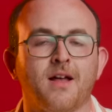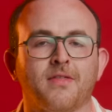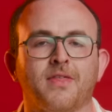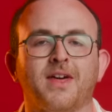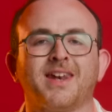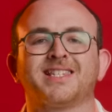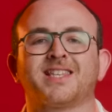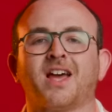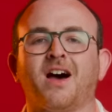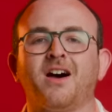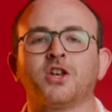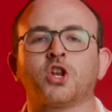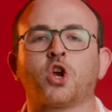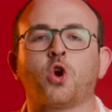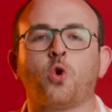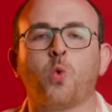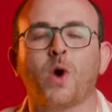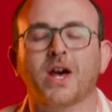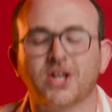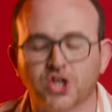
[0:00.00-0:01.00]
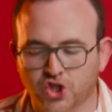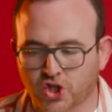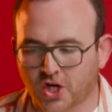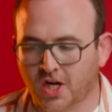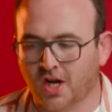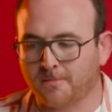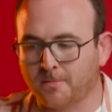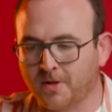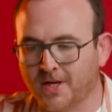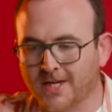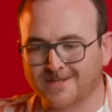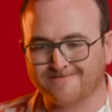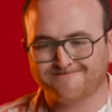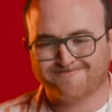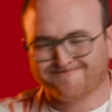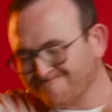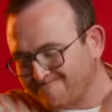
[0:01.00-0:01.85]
That is unquestionably